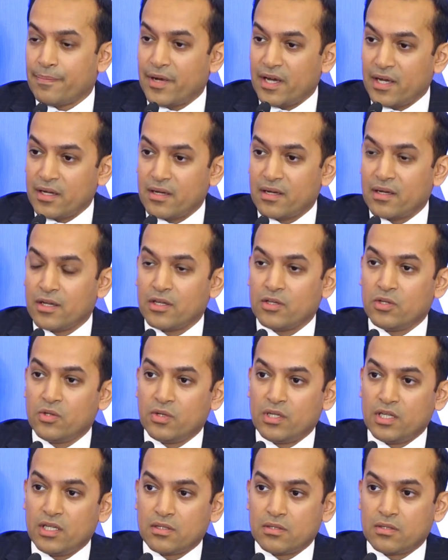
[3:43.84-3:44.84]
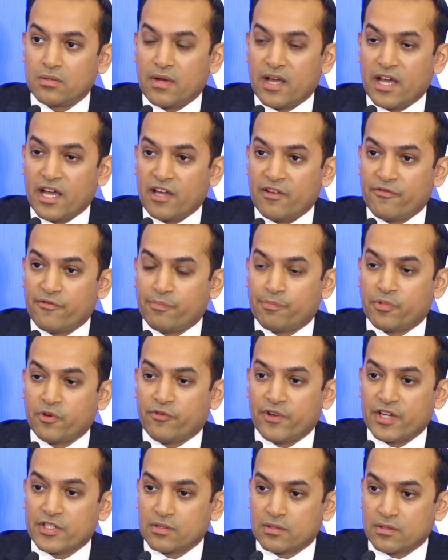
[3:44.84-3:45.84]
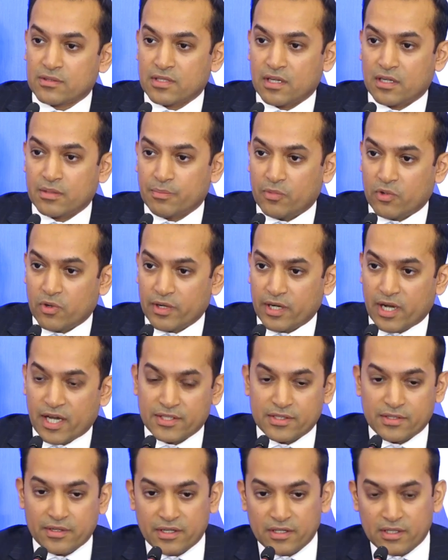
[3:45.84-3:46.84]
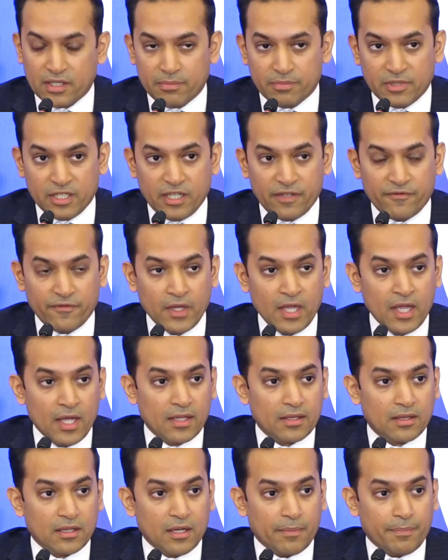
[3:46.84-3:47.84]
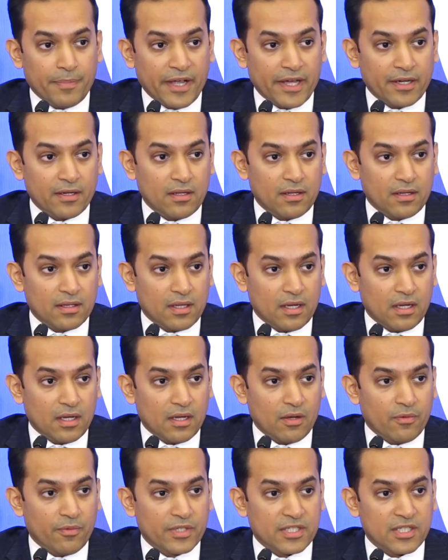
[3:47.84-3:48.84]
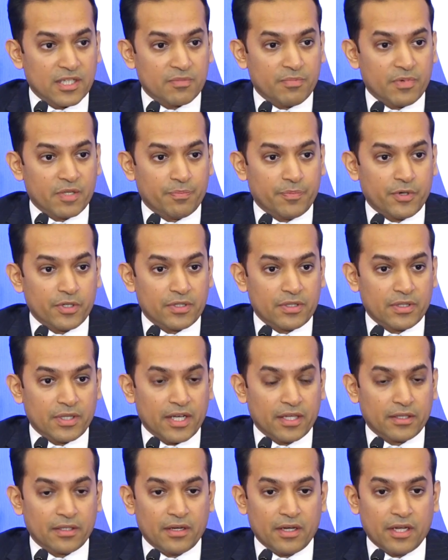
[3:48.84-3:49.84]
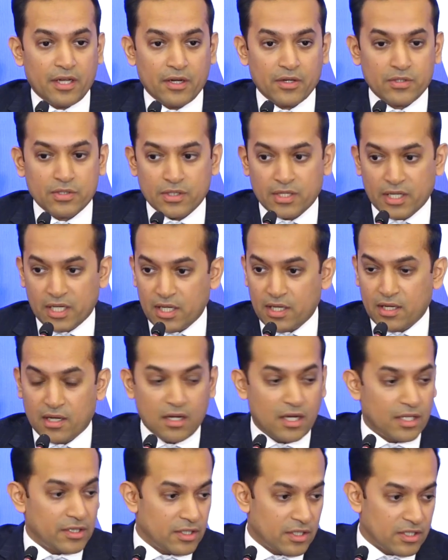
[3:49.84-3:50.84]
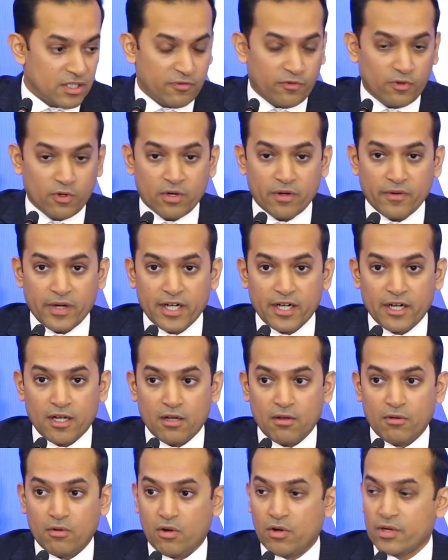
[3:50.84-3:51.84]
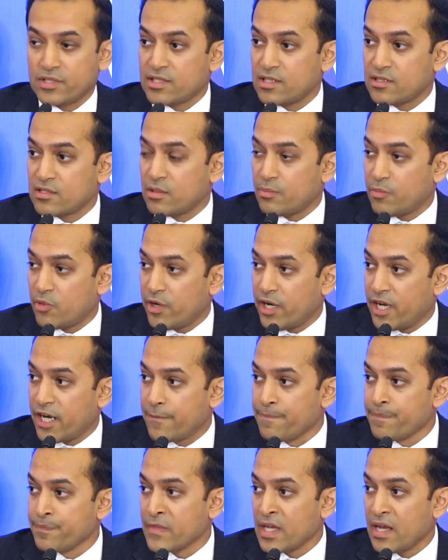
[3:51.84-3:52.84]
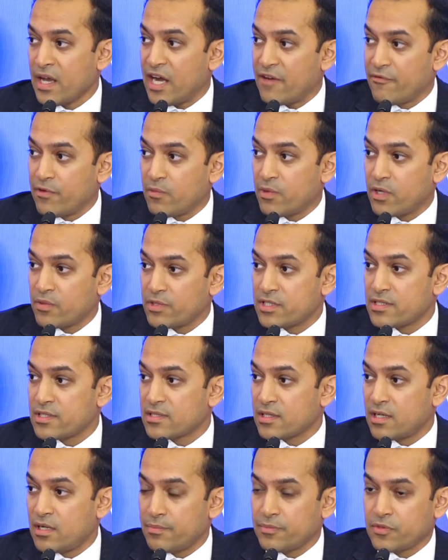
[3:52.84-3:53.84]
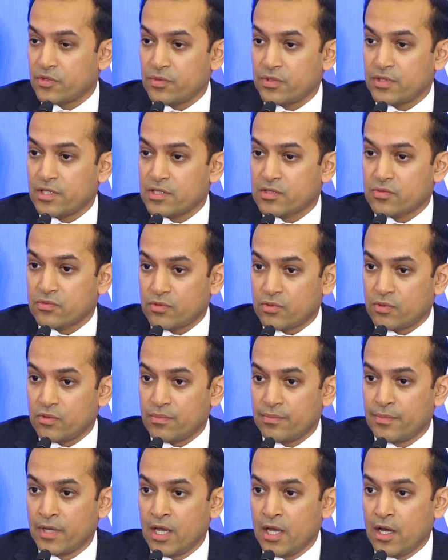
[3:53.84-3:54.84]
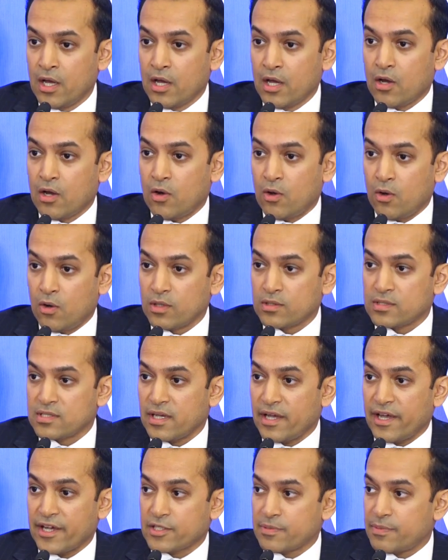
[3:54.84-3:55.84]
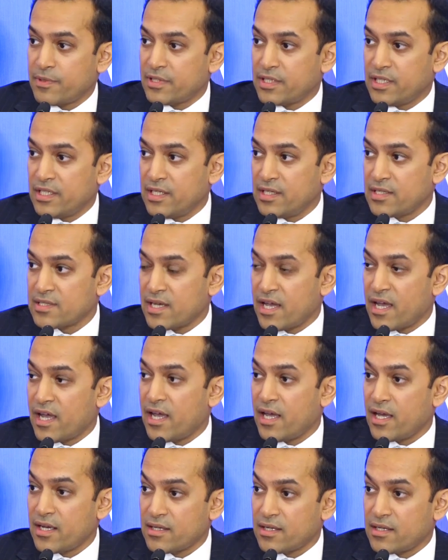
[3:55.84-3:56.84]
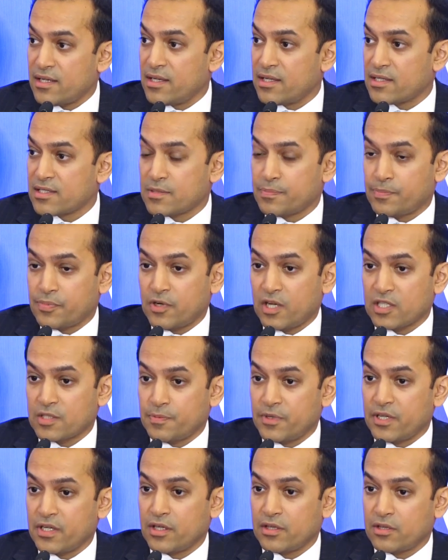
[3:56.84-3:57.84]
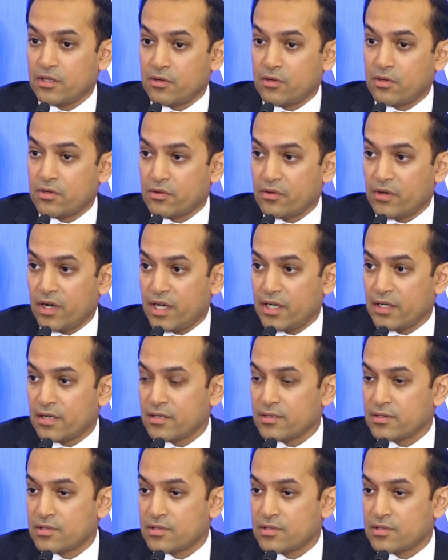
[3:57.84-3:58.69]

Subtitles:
But you need to have professionals on board. I certainly believe the panel which has been put together here today on this floor right now, or since the morning, everyone which has come through this room holds expertise and is prospering in their own right.